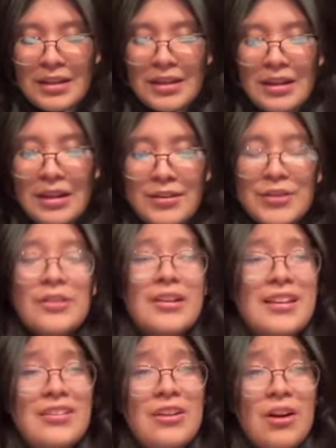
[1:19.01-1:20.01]
you can
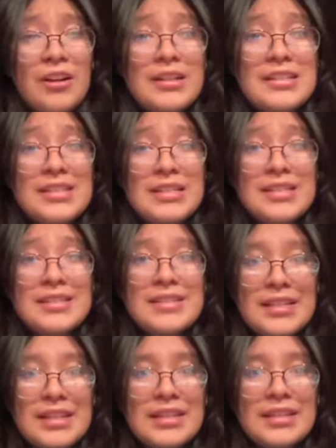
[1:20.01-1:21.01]
honestly
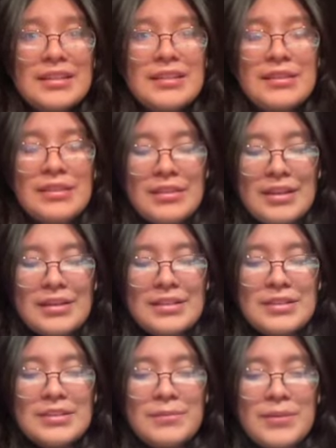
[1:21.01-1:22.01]
see this
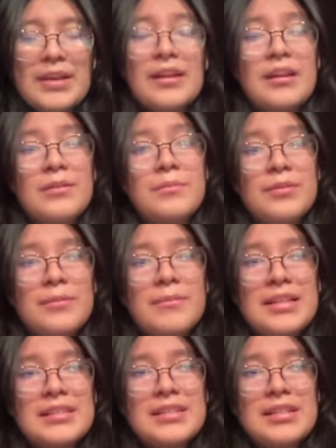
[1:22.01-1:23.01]
being
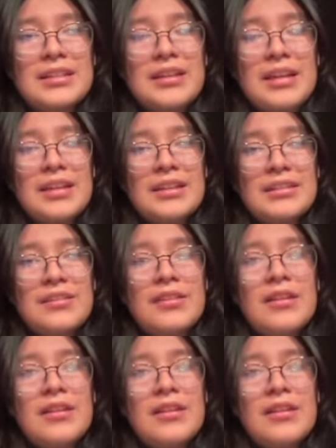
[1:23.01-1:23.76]
implemented in